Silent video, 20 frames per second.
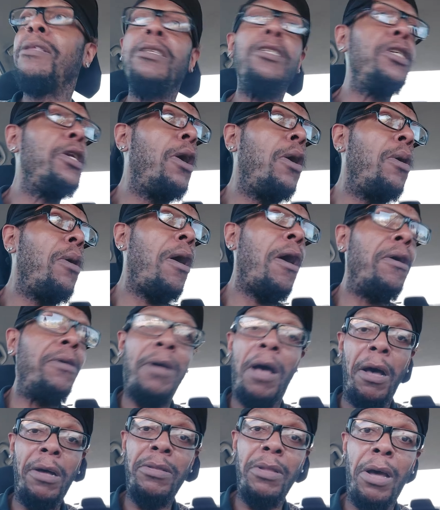you know,
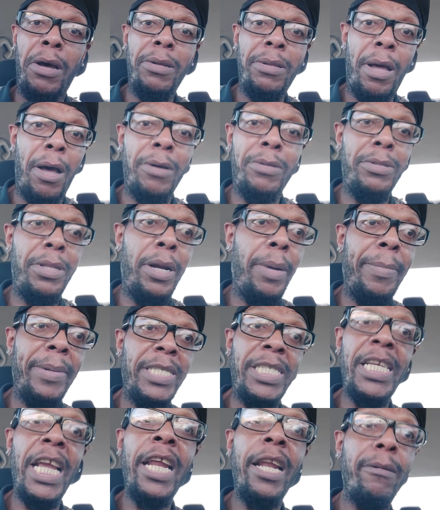on, on, on, their
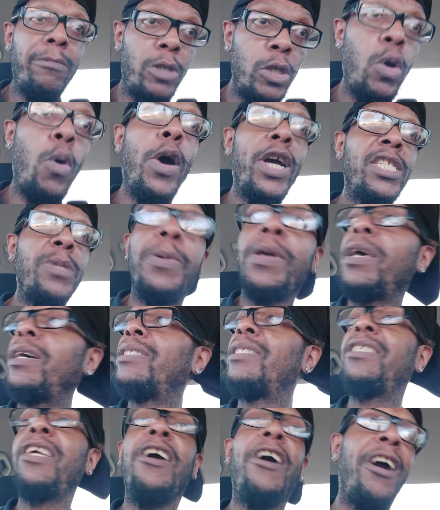machine of choice
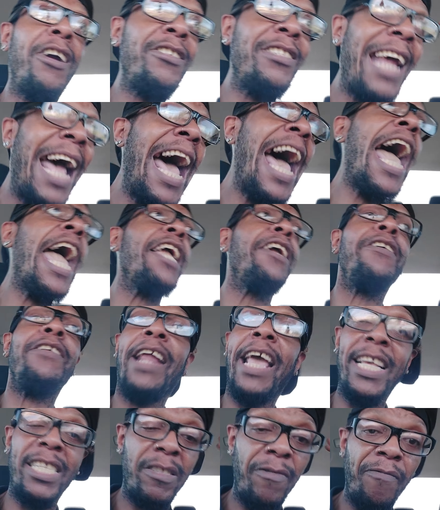because they are
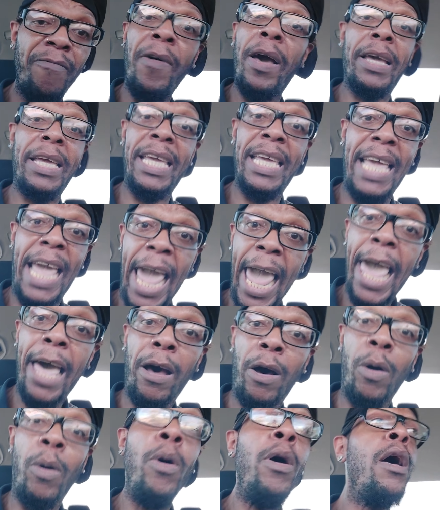tired as fucking
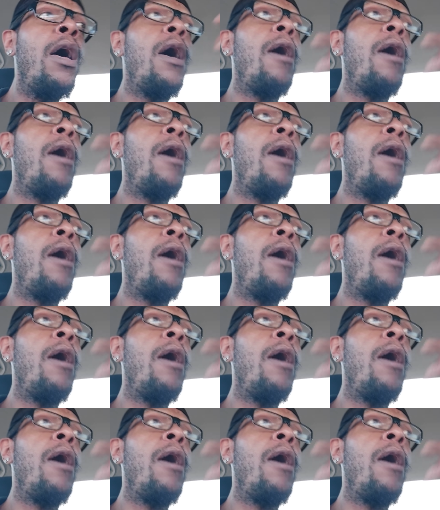hell